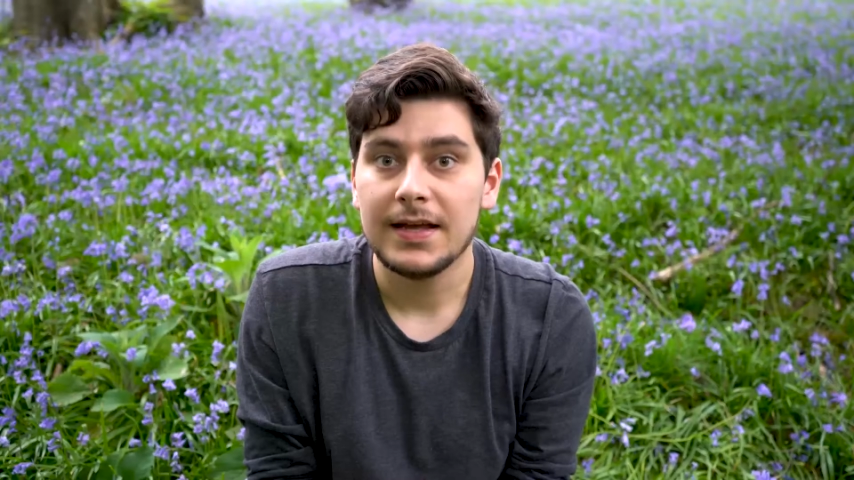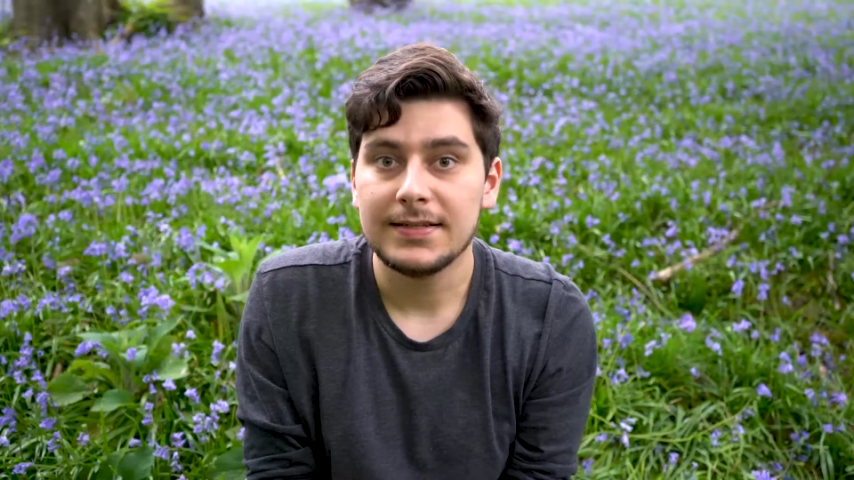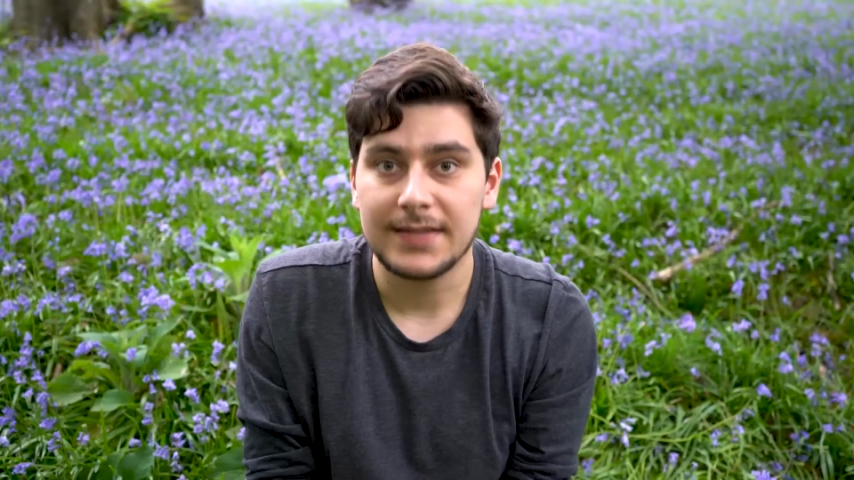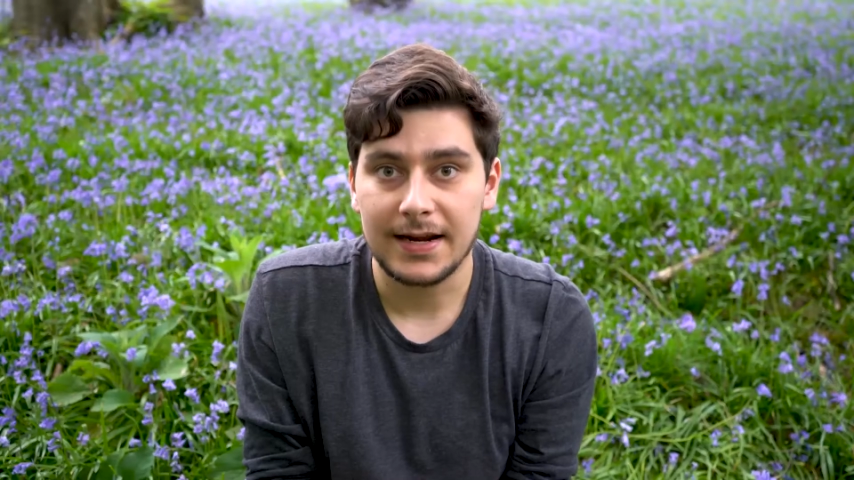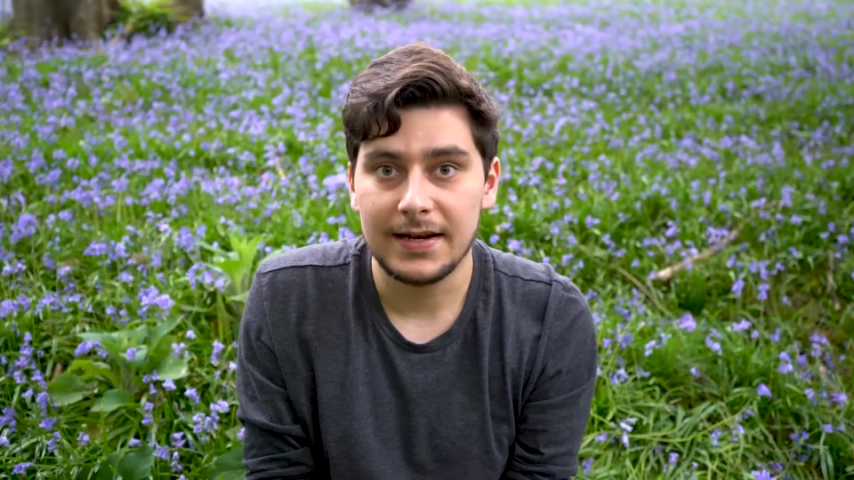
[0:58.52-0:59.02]

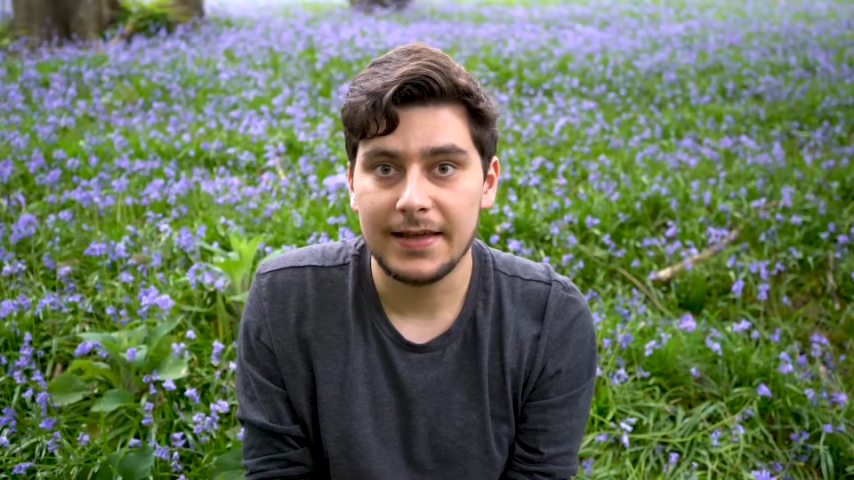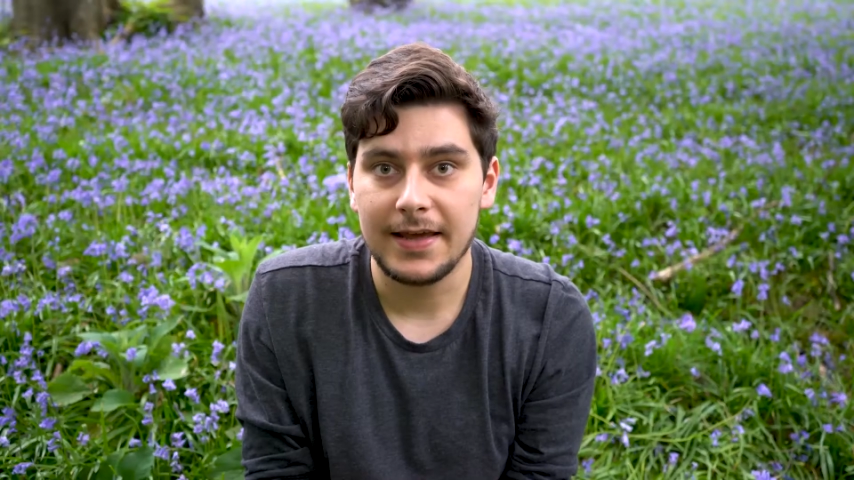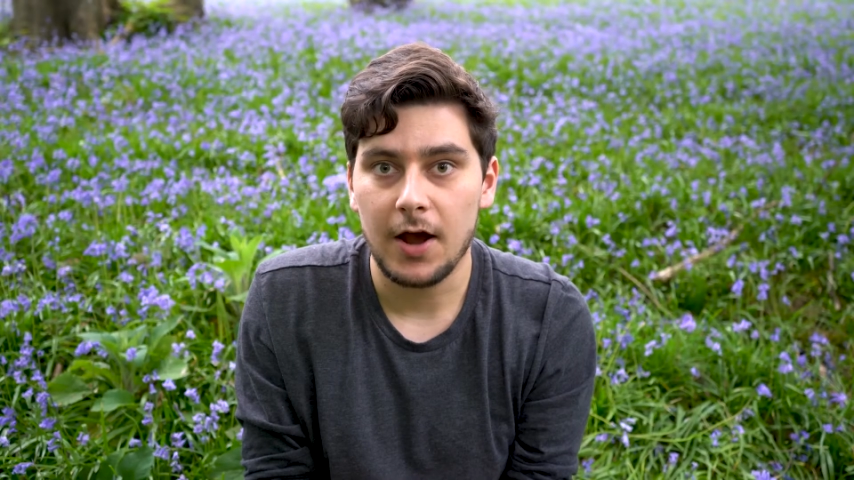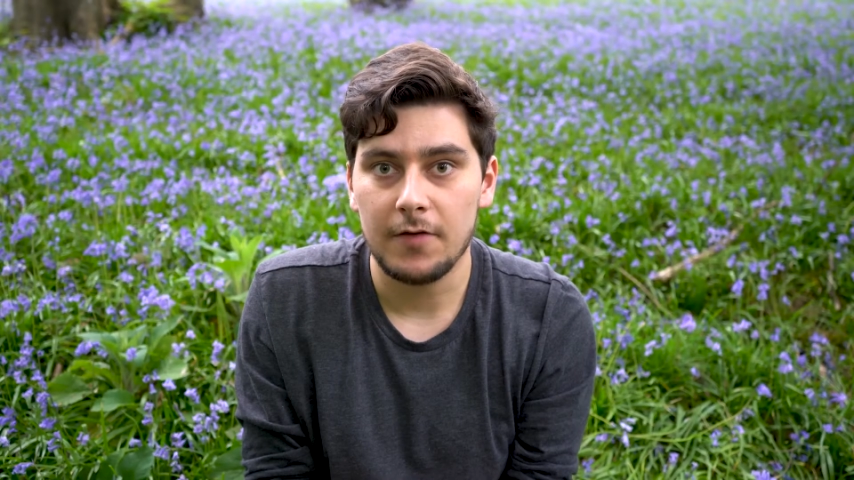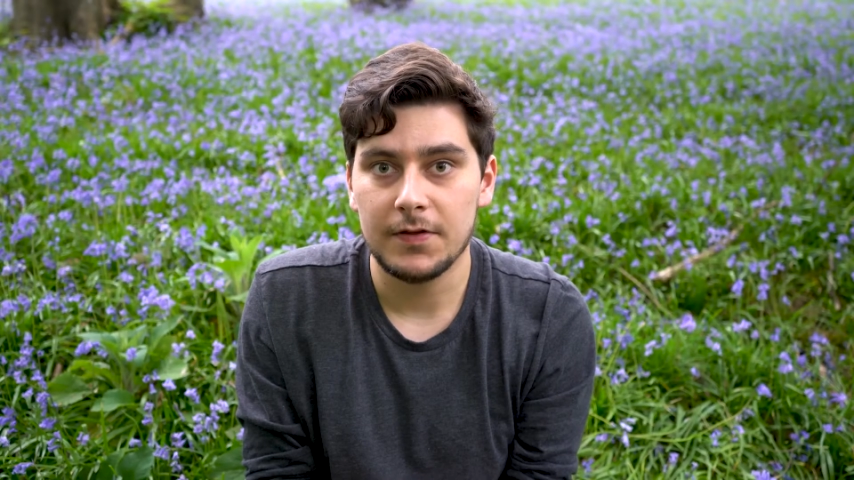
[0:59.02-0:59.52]
Secondly,
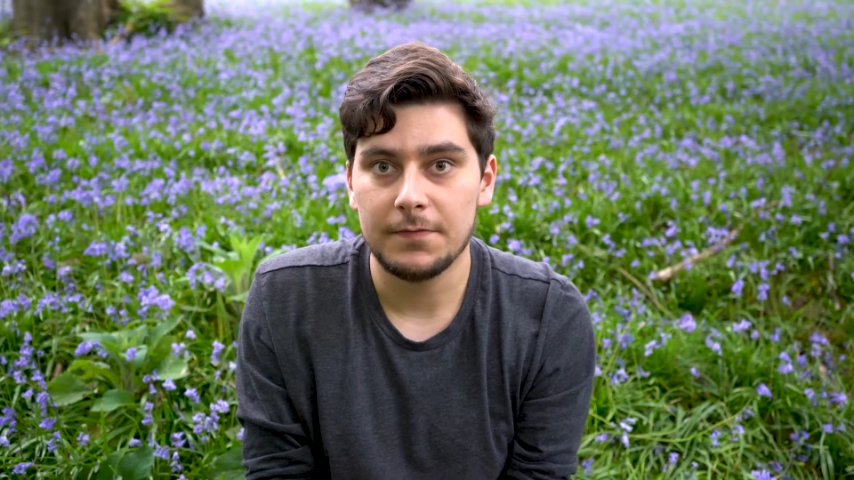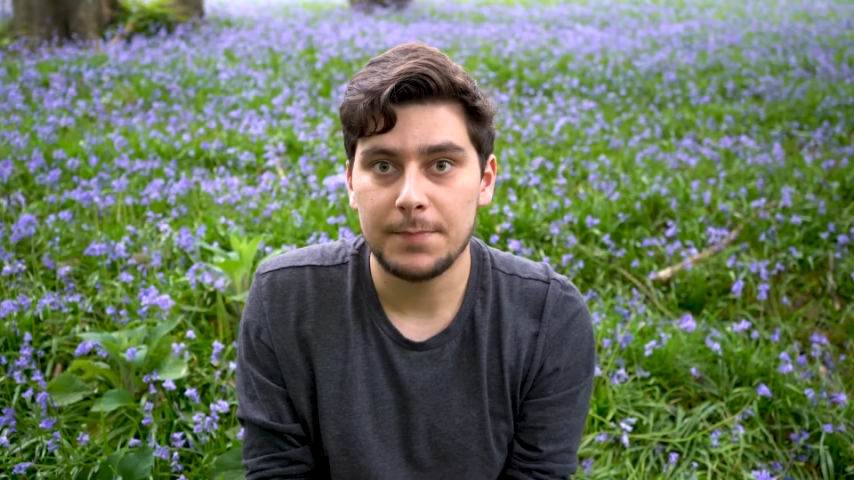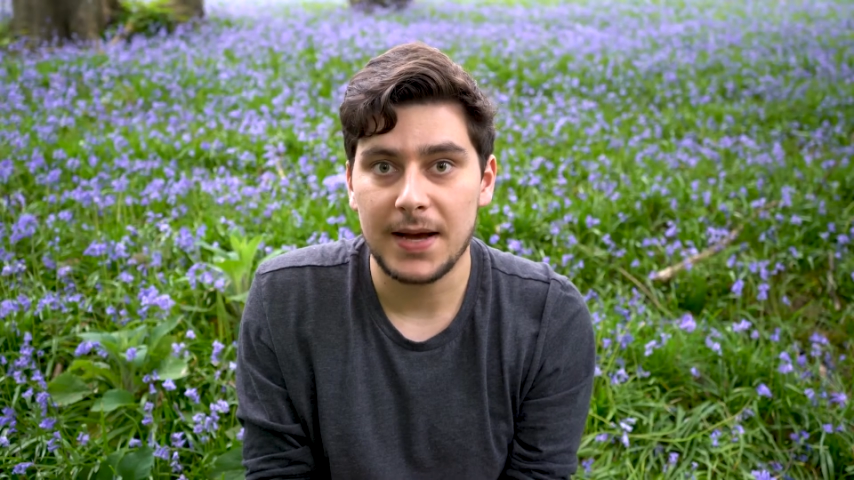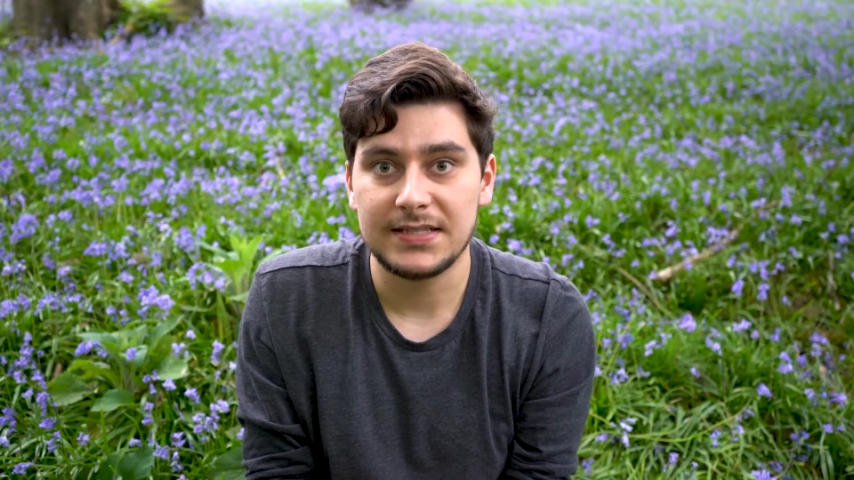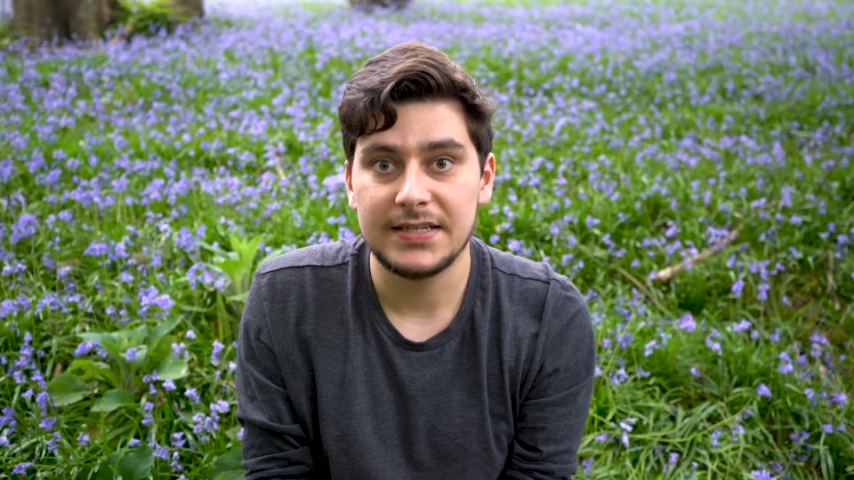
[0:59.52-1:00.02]
over the past